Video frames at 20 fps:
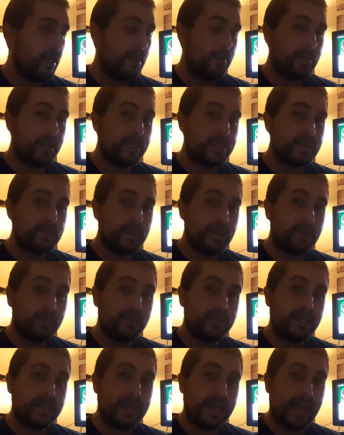because people
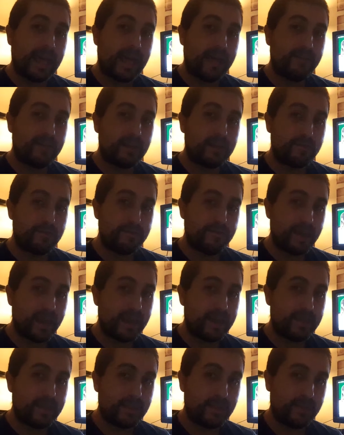didn't have any
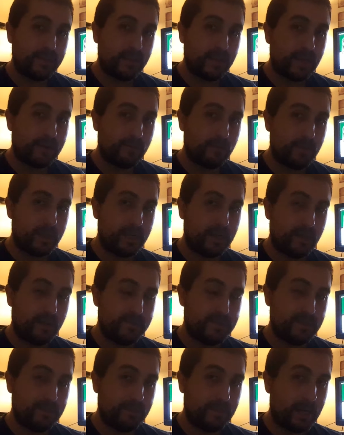faith in the government of
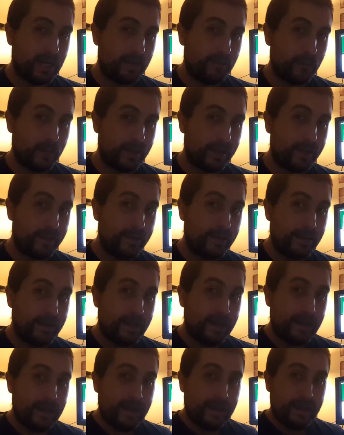Zimbabwe.
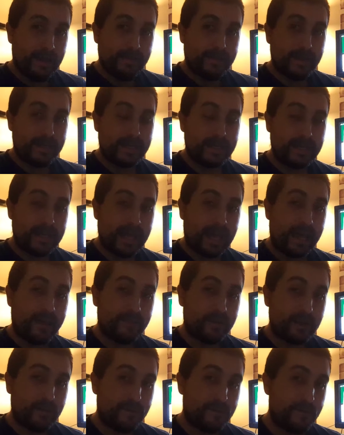They didn't have
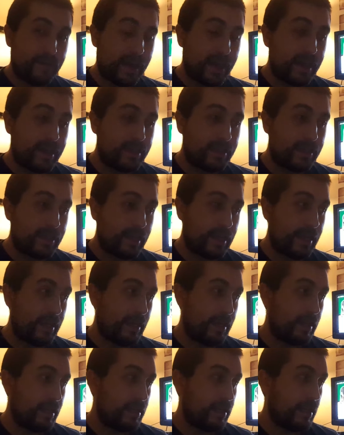any faith
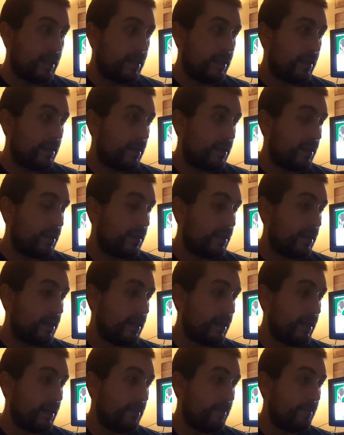in
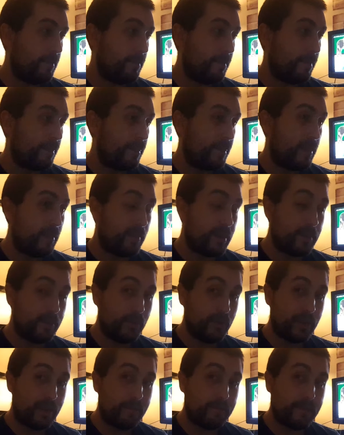the
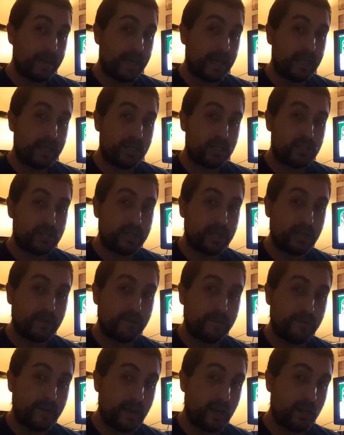people that managed the
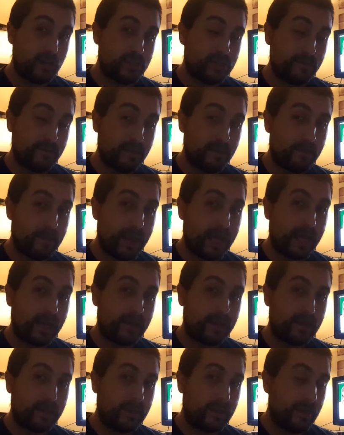affairs of the
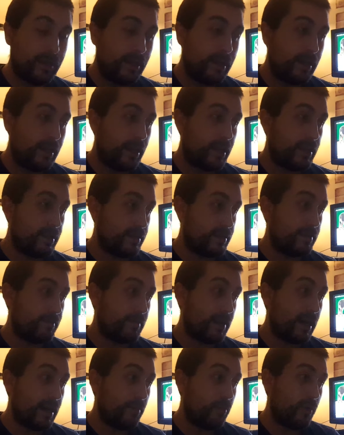bank in
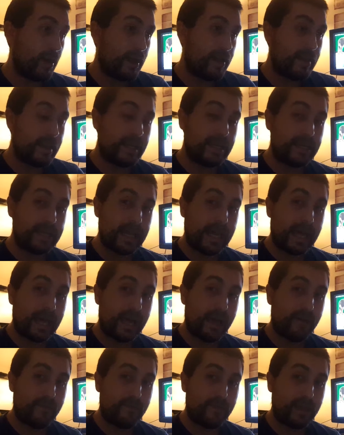Zimbabwe. They didn't
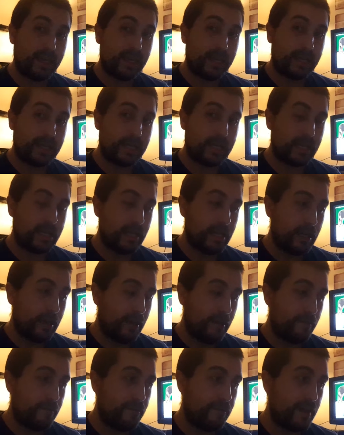have any
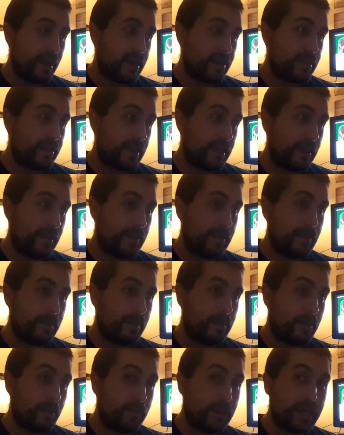faith
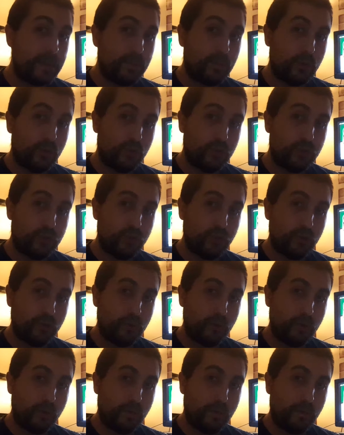in the people to